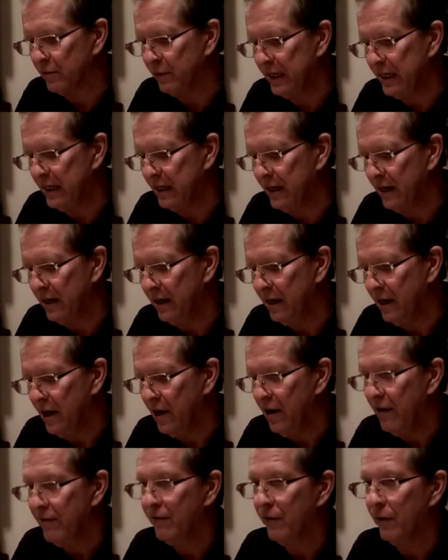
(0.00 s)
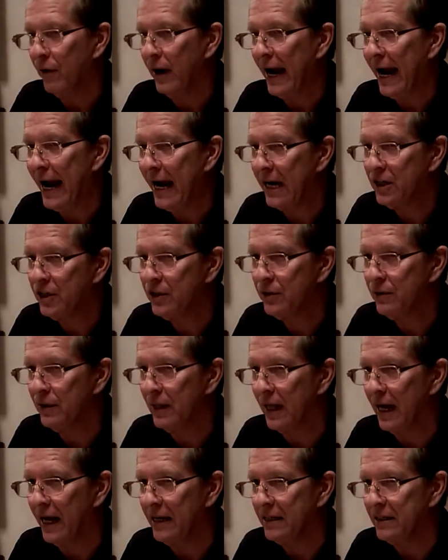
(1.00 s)
arena for
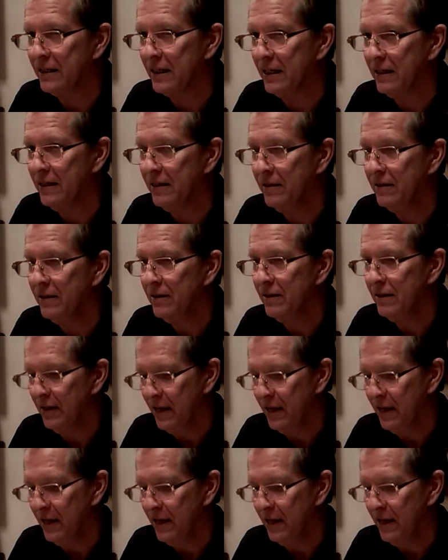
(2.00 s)
actualizing